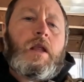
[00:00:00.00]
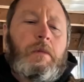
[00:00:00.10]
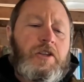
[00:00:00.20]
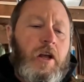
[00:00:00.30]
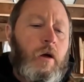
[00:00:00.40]

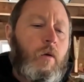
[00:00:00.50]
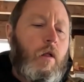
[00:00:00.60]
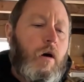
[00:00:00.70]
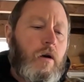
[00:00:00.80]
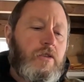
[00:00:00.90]
my channel
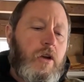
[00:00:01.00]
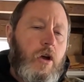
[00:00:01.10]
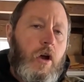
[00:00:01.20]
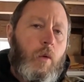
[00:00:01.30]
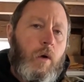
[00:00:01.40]
locks
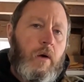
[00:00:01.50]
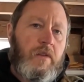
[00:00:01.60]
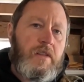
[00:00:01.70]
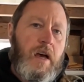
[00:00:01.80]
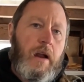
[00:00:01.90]
went off
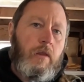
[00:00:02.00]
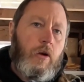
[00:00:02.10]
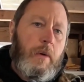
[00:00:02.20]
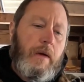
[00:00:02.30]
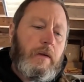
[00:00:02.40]
the side a little
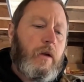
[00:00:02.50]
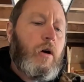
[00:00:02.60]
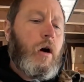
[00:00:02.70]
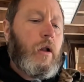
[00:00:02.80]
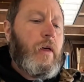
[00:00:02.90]
bit and
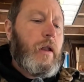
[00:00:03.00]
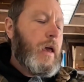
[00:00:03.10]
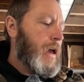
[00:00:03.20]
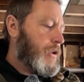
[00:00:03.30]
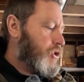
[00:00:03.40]
caught on that
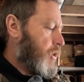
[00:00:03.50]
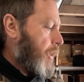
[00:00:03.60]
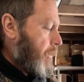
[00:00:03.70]
edge.